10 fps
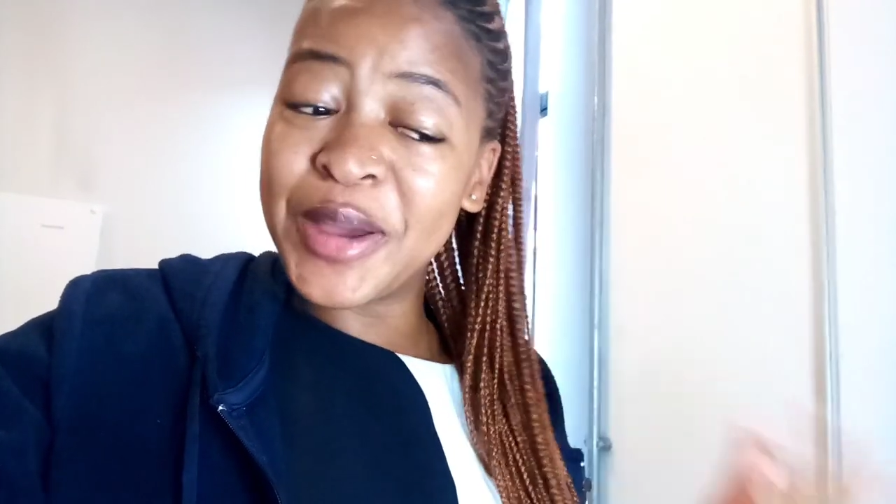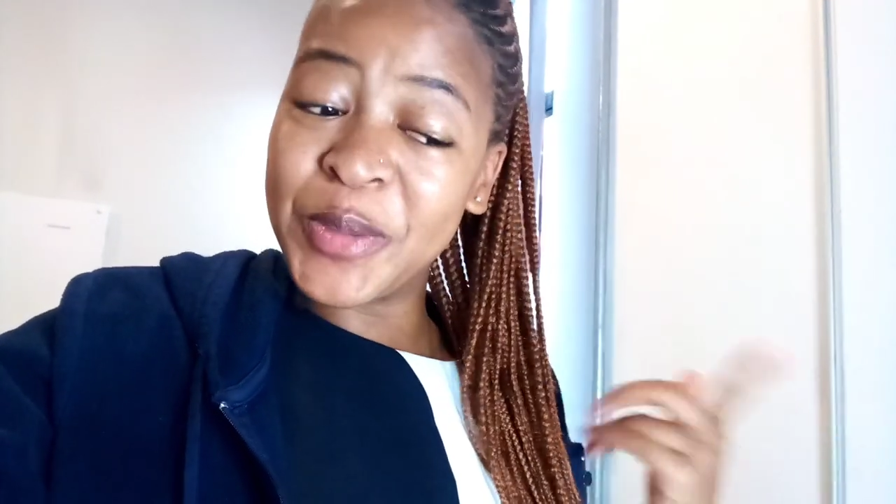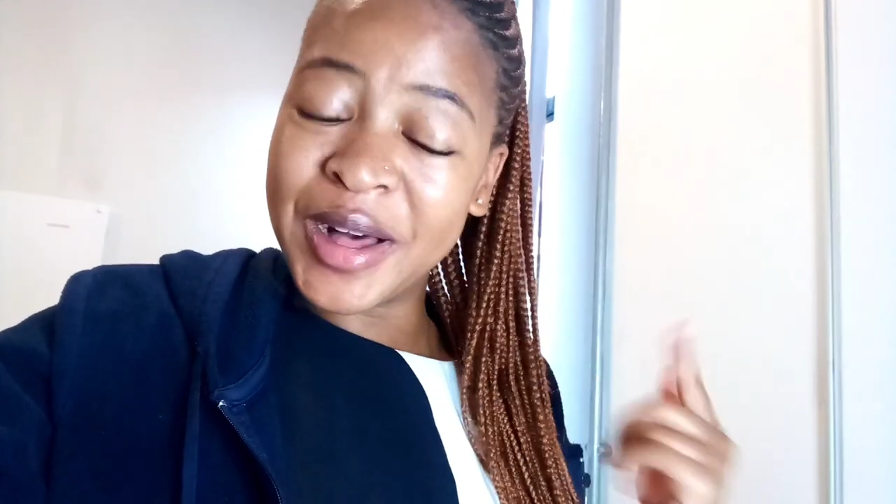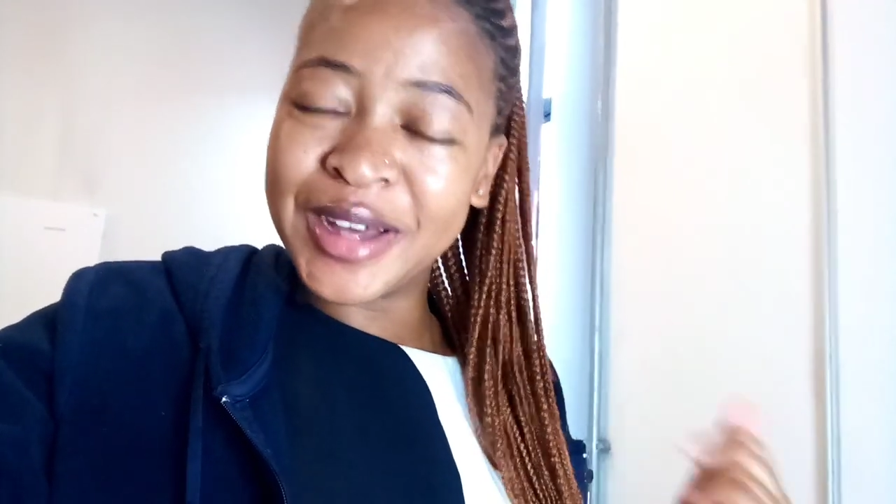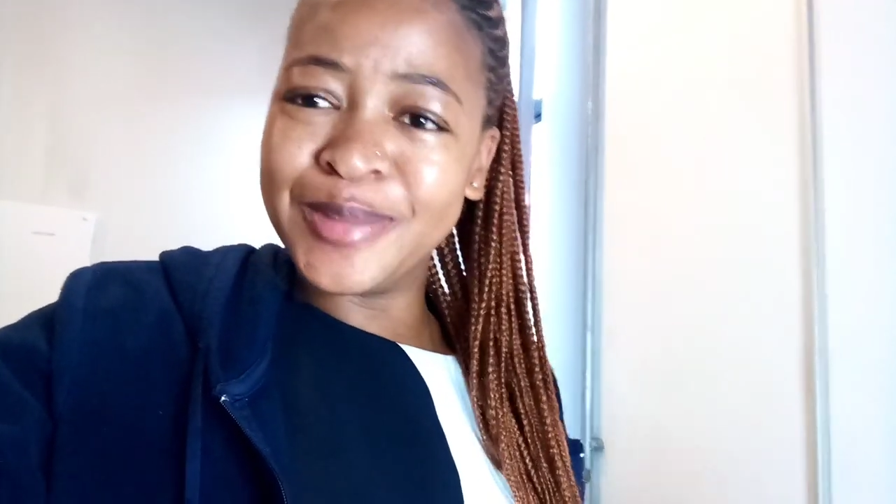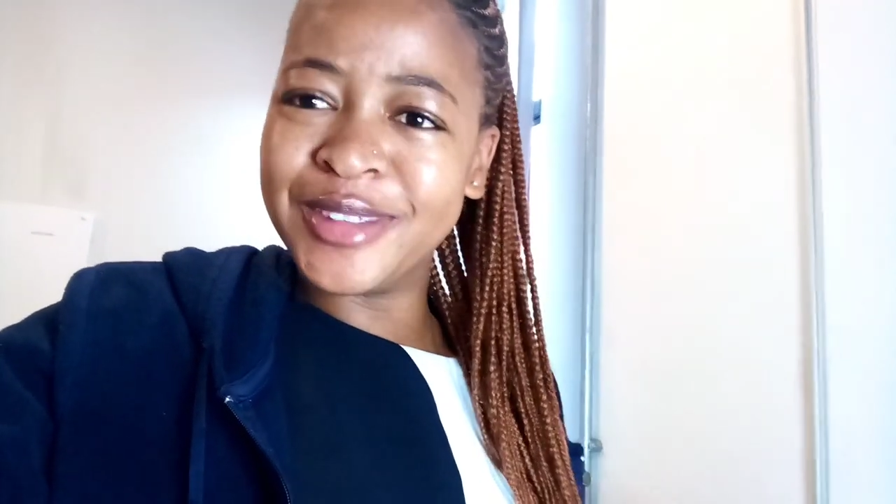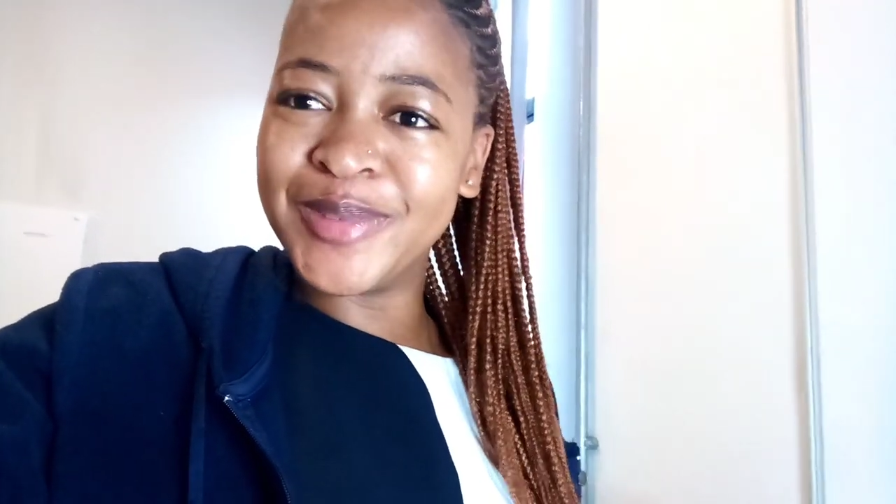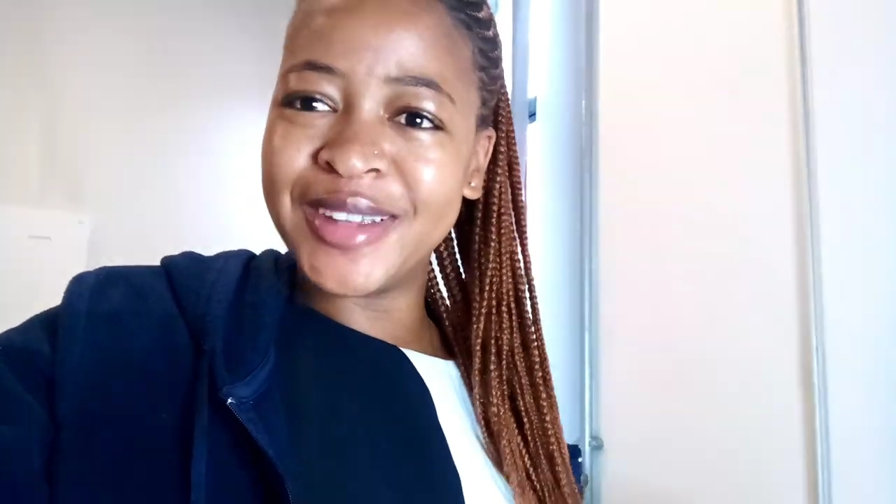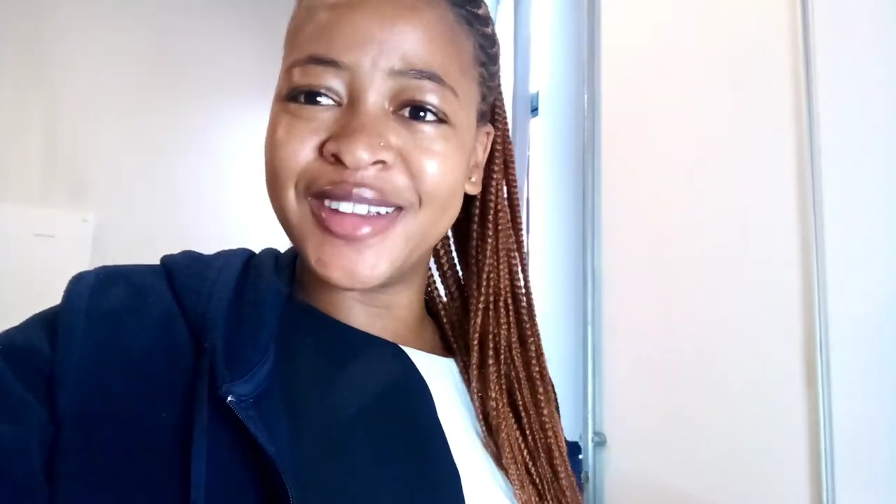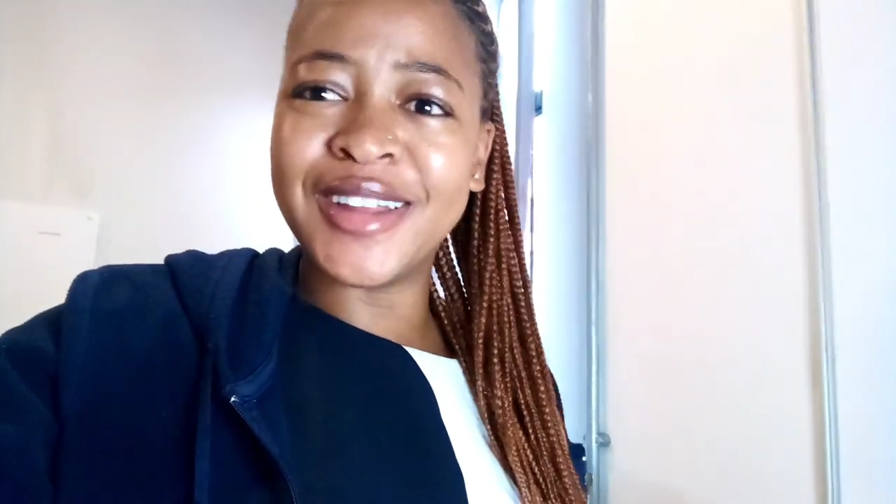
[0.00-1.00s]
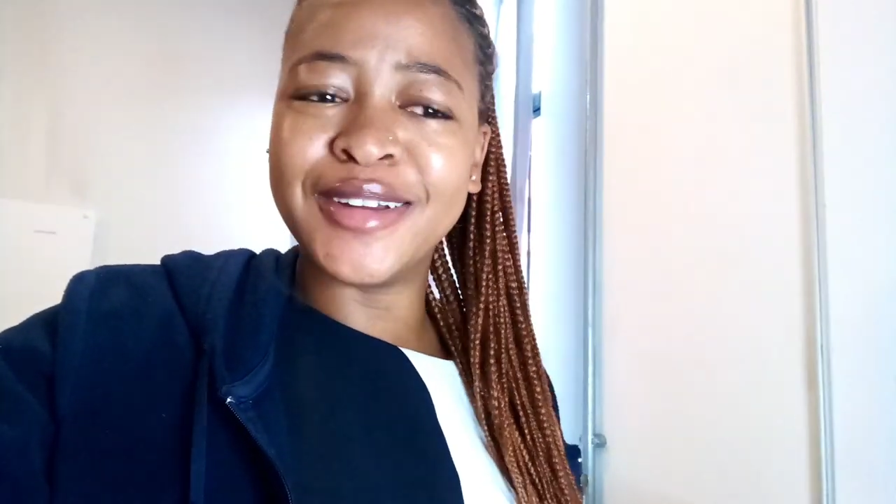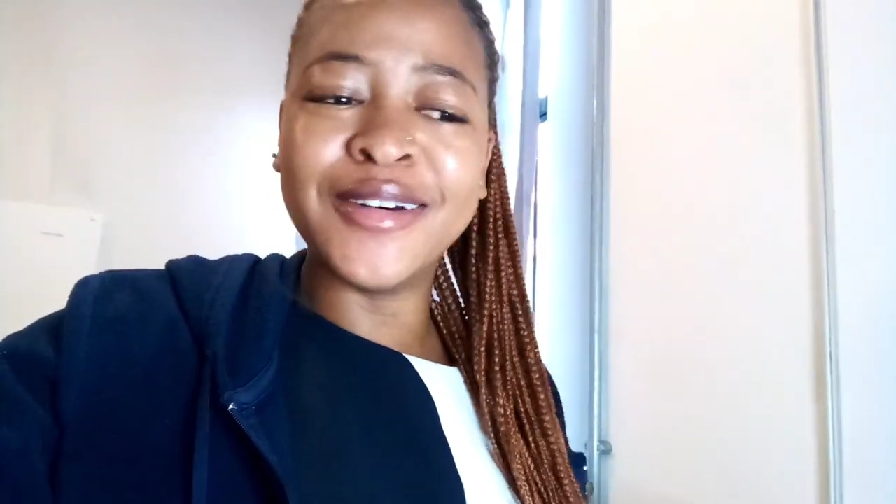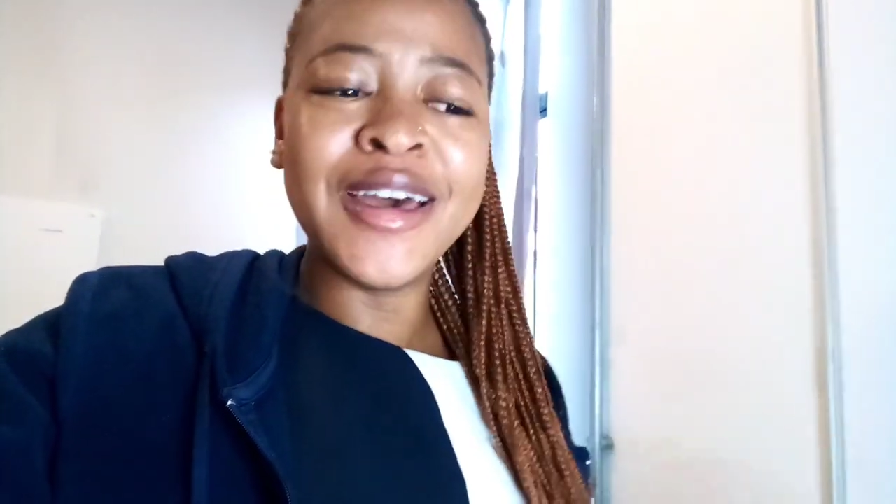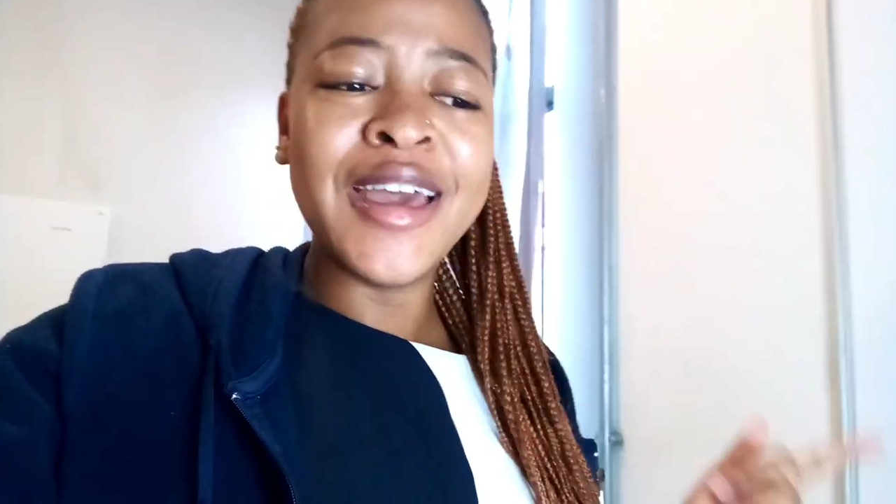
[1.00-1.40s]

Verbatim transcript: welcome to my channel.